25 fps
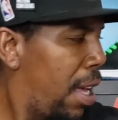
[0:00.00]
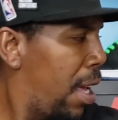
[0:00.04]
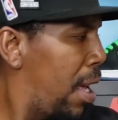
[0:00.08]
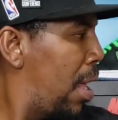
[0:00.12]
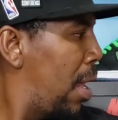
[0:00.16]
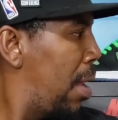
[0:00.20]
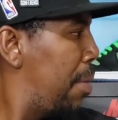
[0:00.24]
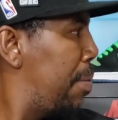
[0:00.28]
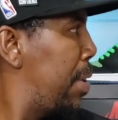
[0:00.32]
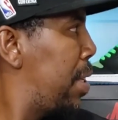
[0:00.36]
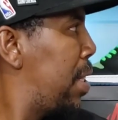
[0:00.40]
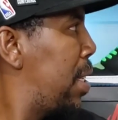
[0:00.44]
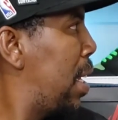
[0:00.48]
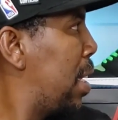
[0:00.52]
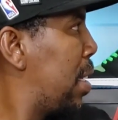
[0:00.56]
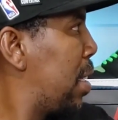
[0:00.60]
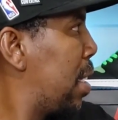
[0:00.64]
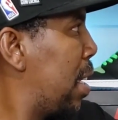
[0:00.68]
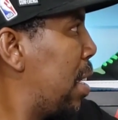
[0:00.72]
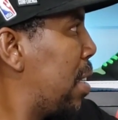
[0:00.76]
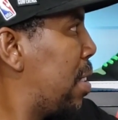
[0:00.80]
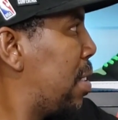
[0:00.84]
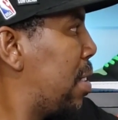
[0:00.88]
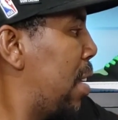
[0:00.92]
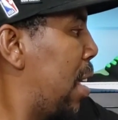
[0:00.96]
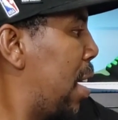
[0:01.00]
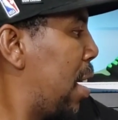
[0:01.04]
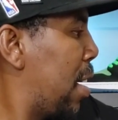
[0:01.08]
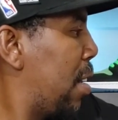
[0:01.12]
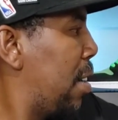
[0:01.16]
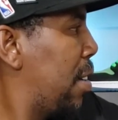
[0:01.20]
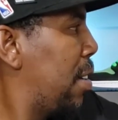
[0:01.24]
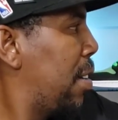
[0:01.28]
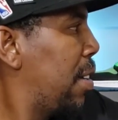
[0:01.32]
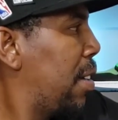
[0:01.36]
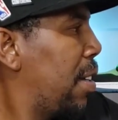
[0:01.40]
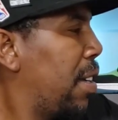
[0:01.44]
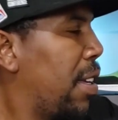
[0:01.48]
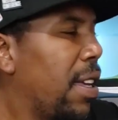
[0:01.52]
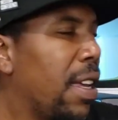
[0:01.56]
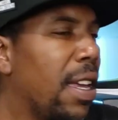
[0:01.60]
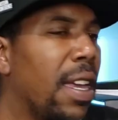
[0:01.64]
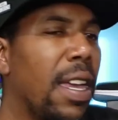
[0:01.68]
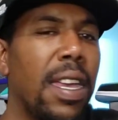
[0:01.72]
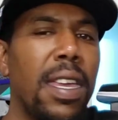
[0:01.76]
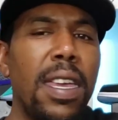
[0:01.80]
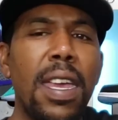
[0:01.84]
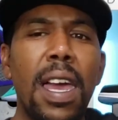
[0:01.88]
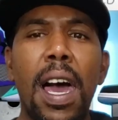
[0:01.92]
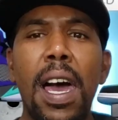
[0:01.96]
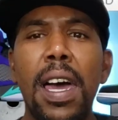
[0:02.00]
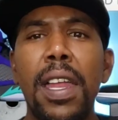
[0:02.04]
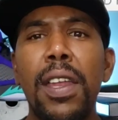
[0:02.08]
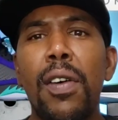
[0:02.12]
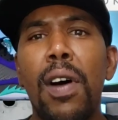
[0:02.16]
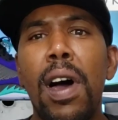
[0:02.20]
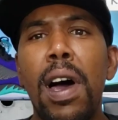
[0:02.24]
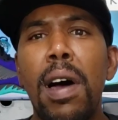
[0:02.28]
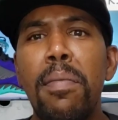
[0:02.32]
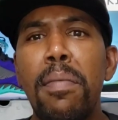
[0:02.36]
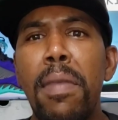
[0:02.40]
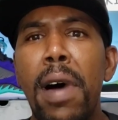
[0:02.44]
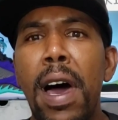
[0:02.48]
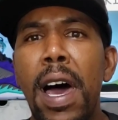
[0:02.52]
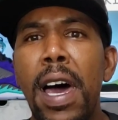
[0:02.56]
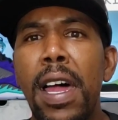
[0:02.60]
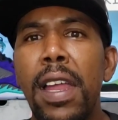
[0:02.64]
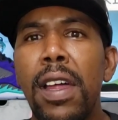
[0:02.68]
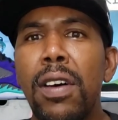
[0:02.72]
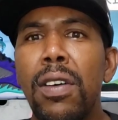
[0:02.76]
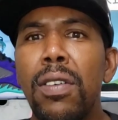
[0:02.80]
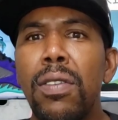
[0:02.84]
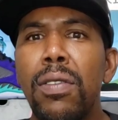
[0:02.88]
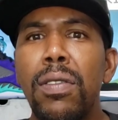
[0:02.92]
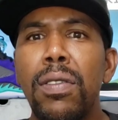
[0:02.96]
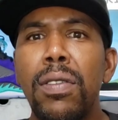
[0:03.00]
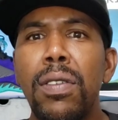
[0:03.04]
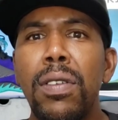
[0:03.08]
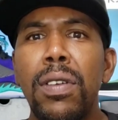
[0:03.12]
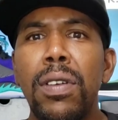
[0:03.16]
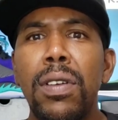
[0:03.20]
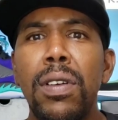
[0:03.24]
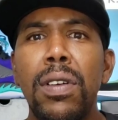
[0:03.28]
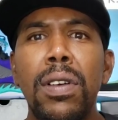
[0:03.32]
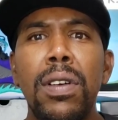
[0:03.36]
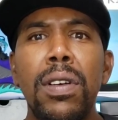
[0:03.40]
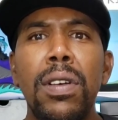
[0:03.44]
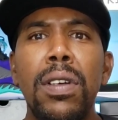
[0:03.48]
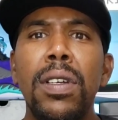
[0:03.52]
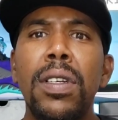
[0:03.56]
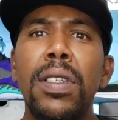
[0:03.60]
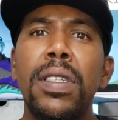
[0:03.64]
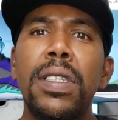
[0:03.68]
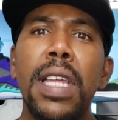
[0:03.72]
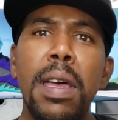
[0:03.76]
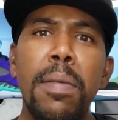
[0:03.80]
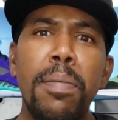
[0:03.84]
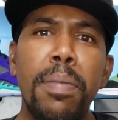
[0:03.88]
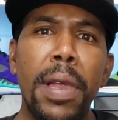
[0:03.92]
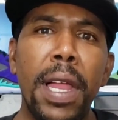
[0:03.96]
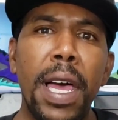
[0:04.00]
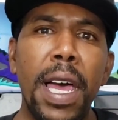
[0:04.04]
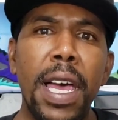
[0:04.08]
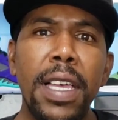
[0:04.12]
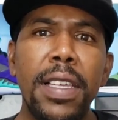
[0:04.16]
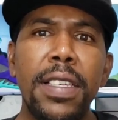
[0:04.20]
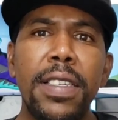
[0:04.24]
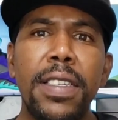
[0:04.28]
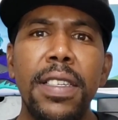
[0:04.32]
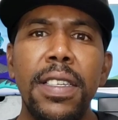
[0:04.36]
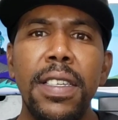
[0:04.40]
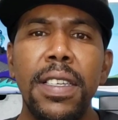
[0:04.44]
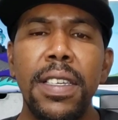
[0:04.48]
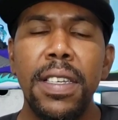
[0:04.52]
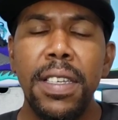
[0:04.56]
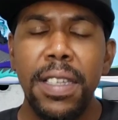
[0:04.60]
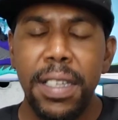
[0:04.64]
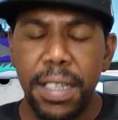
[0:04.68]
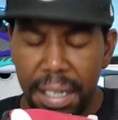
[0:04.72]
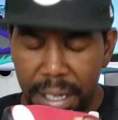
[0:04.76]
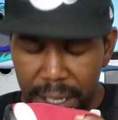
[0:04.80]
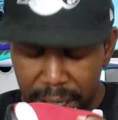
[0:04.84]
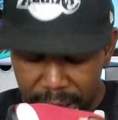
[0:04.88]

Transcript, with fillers: And let me see, let's get a sneaker. Y'all know our motto, stay blessed,